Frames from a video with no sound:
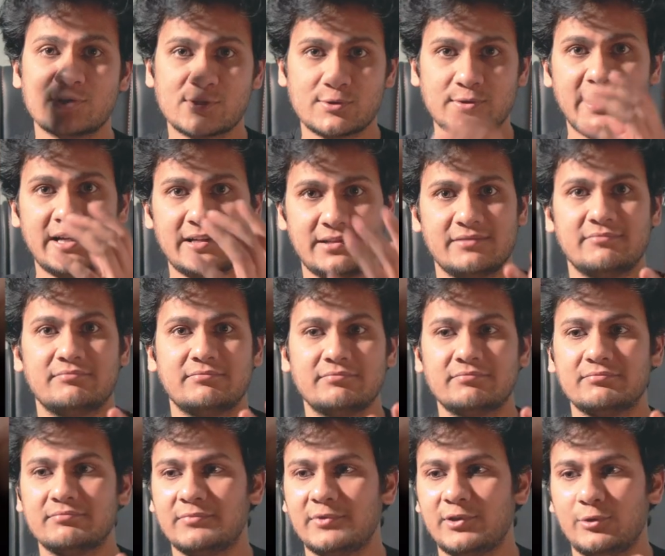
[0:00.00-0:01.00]
so that
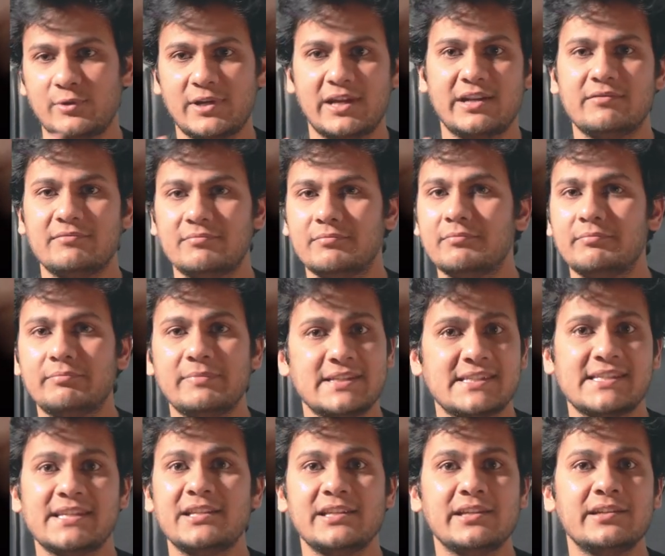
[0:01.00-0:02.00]
you can
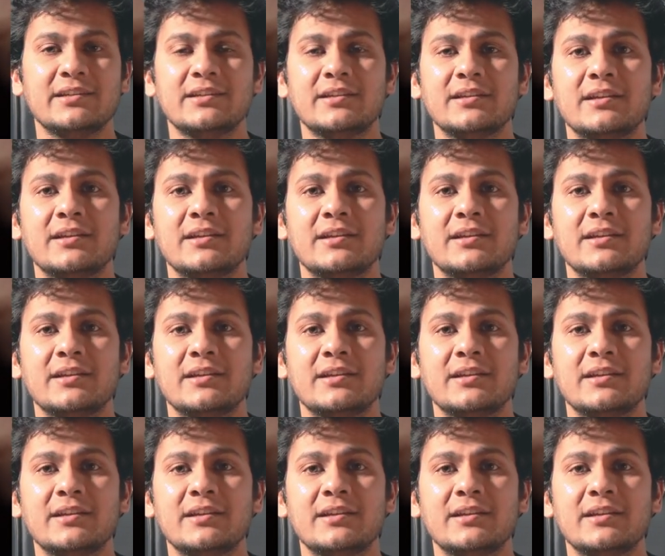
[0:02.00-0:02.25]
basically